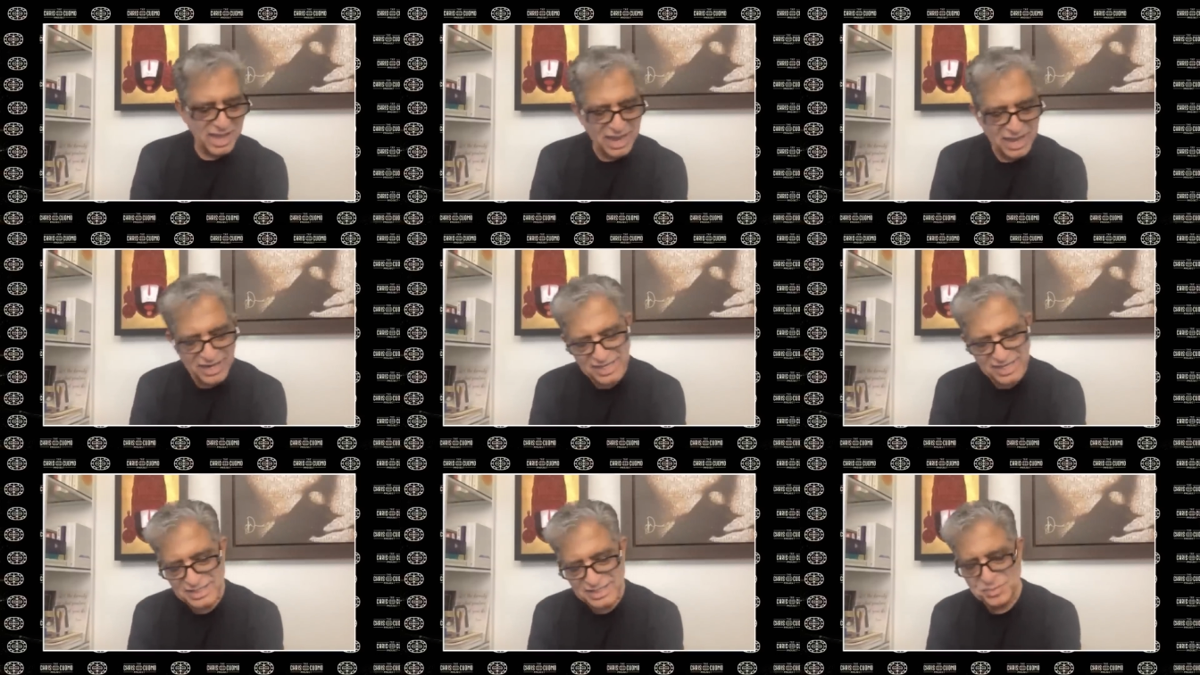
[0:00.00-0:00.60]

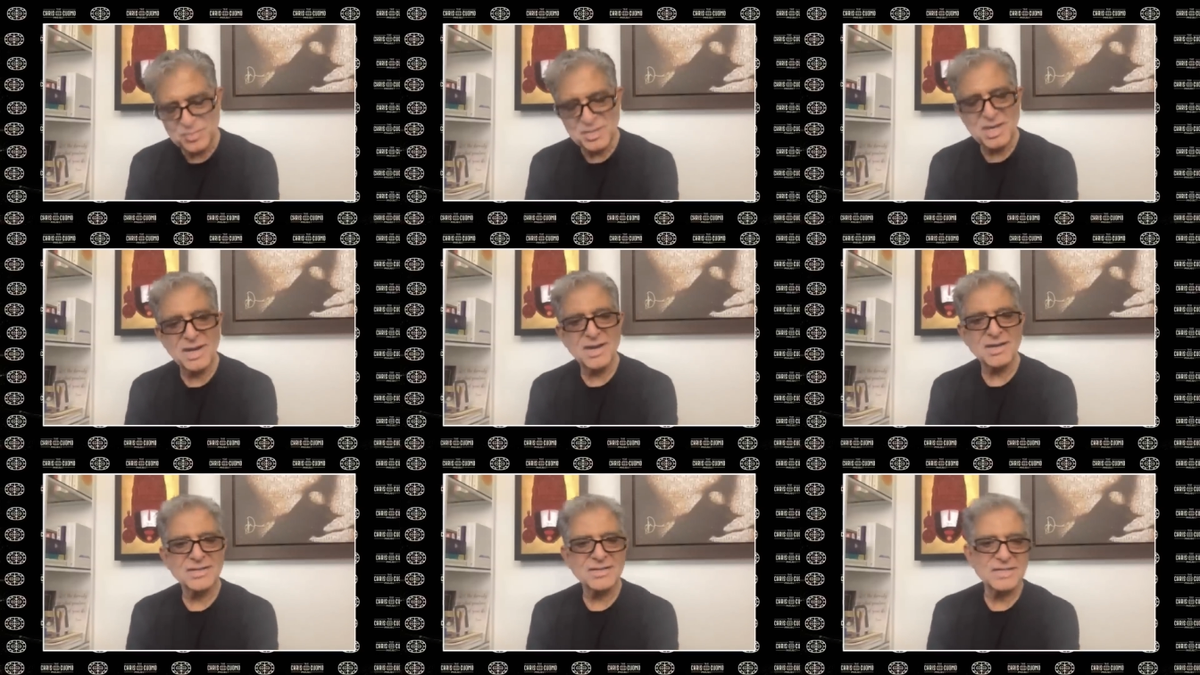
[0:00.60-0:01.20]

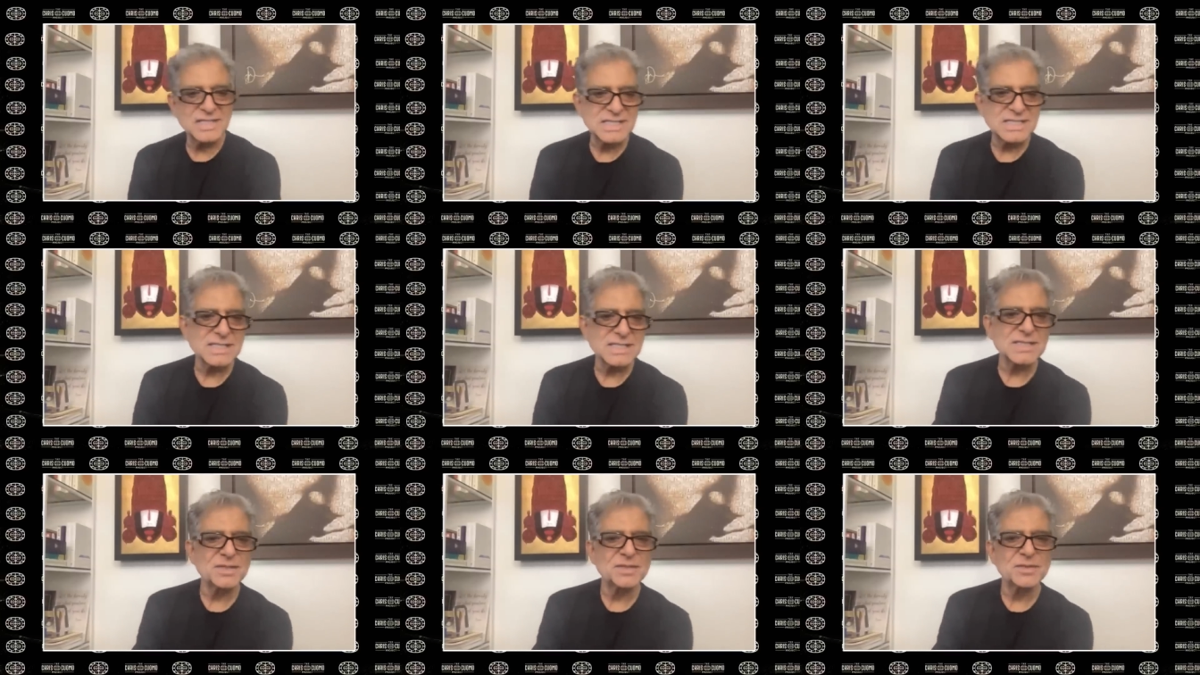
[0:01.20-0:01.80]
academia,
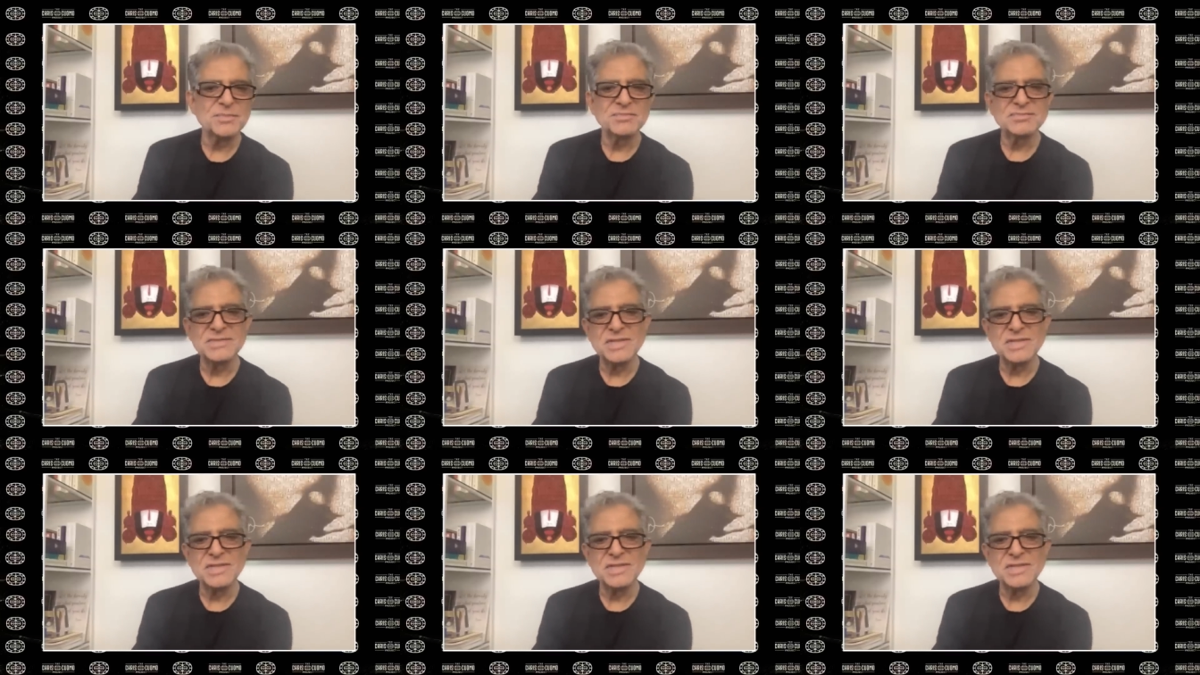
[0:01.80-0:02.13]
criticism,